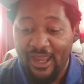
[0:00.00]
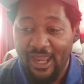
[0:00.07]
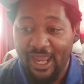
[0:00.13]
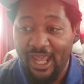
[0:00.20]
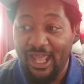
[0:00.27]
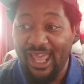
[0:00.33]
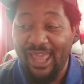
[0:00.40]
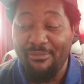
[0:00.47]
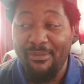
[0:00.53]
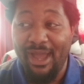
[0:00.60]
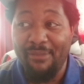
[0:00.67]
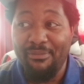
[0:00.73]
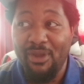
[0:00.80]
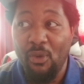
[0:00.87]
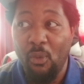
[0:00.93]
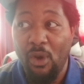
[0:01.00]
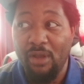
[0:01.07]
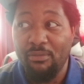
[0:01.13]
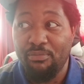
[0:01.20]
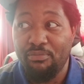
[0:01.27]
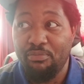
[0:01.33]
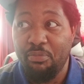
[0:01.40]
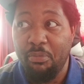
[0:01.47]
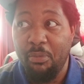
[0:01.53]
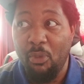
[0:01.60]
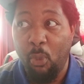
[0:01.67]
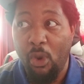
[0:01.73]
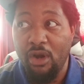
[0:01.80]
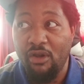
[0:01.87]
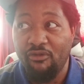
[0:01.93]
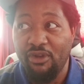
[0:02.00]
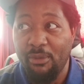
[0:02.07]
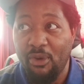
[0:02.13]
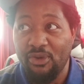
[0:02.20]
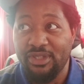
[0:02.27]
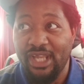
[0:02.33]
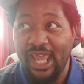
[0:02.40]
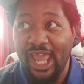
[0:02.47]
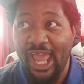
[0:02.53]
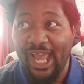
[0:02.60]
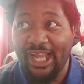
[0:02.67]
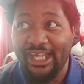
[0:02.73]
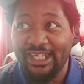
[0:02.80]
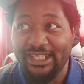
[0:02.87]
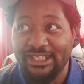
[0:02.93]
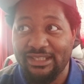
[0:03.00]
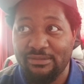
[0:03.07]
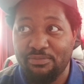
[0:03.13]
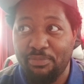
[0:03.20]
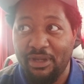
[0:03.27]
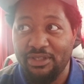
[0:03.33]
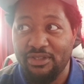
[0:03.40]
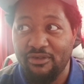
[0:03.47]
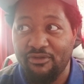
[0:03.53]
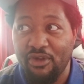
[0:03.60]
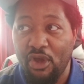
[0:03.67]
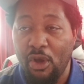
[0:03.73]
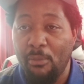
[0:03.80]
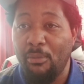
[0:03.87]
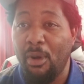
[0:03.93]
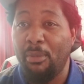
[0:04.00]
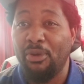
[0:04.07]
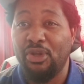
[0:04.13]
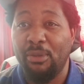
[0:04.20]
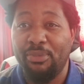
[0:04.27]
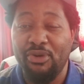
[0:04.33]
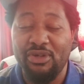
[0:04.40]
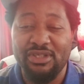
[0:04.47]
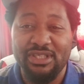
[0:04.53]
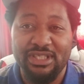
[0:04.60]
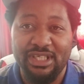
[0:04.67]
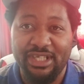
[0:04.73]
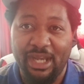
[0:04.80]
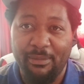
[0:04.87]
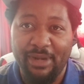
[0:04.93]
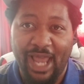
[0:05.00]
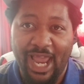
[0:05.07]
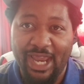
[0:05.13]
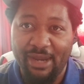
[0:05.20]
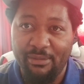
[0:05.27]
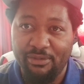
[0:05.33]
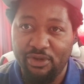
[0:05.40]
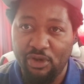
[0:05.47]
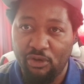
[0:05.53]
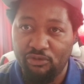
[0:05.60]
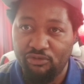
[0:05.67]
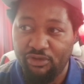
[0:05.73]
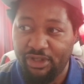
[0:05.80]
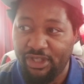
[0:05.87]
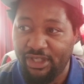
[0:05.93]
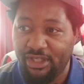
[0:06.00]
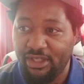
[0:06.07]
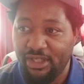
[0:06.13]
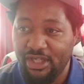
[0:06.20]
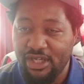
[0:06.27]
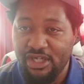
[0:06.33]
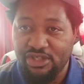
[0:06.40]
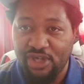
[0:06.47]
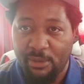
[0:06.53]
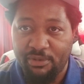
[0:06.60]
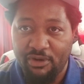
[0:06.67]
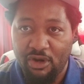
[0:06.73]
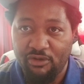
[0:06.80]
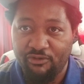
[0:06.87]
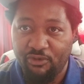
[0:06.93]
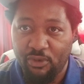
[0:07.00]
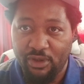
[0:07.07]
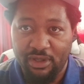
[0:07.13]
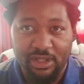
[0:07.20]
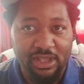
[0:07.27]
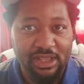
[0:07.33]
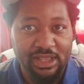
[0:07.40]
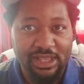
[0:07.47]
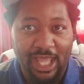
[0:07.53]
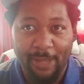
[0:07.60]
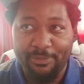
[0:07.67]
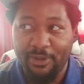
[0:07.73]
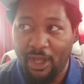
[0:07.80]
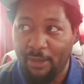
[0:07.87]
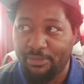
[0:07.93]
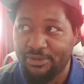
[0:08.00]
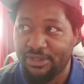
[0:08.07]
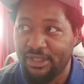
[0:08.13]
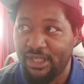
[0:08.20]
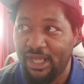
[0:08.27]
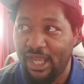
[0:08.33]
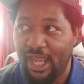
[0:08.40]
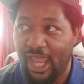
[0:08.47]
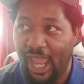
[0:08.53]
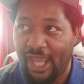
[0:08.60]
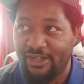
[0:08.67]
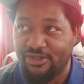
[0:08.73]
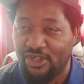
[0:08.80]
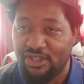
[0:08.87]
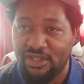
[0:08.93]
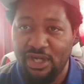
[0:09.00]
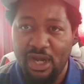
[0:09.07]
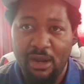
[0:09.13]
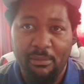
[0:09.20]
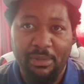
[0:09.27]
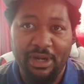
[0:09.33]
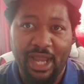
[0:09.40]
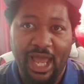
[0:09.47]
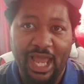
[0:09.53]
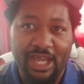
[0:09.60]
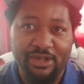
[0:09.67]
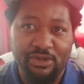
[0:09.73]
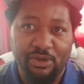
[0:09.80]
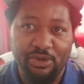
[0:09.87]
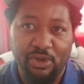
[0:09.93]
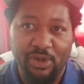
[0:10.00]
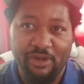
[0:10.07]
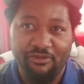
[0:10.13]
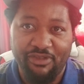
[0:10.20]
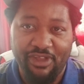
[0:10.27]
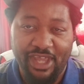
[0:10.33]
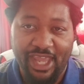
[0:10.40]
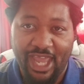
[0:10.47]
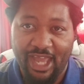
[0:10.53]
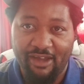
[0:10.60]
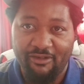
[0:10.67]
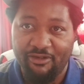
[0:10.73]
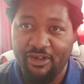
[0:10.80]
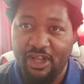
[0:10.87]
Yeah, it might be one of the most expensive mobile computers today. I mean, I don't really shop around for laptops and such, but I don't know if they have